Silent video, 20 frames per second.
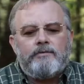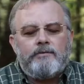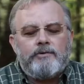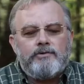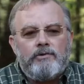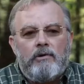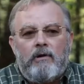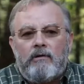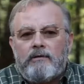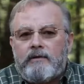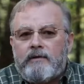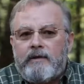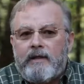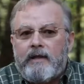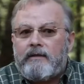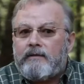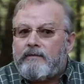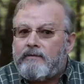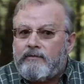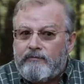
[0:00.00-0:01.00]
a result of
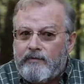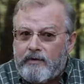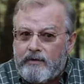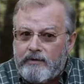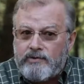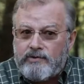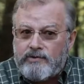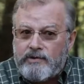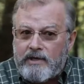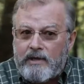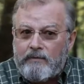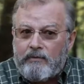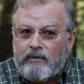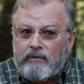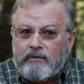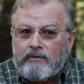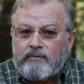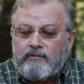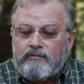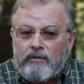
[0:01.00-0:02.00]
that, they're very
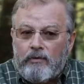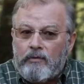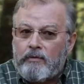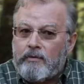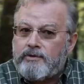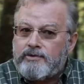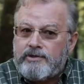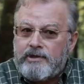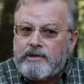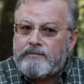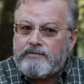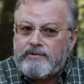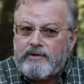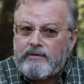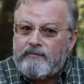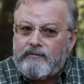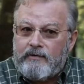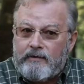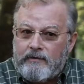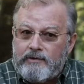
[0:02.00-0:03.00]
stable. Their flow regimes
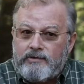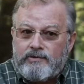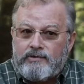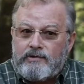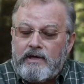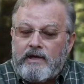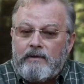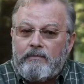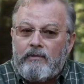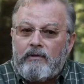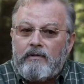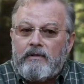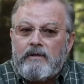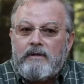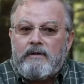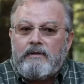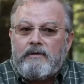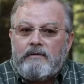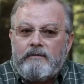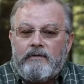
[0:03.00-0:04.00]
are very stable.
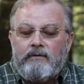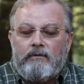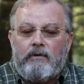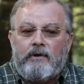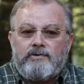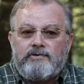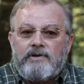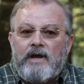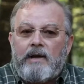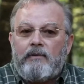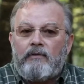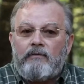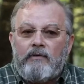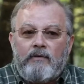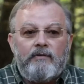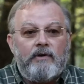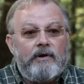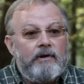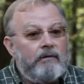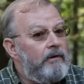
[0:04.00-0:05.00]
The Au Sable
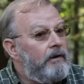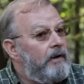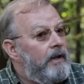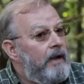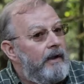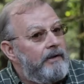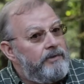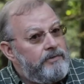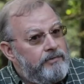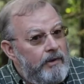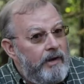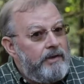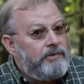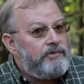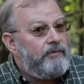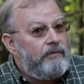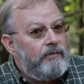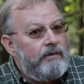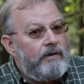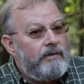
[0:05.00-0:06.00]
River here at Guides
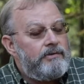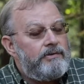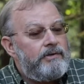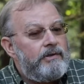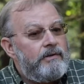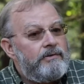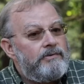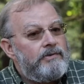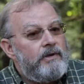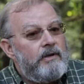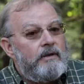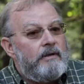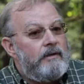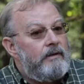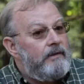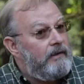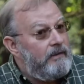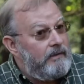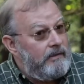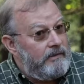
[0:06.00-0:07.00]
Rest, for instance,
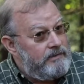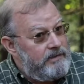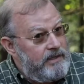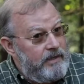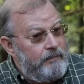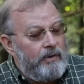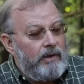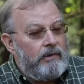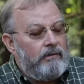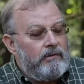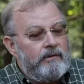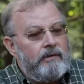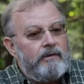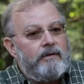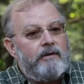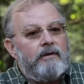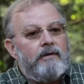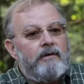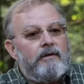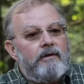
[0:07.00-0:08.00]
in a typical
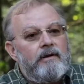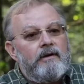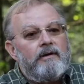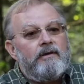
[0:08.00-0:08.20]
year,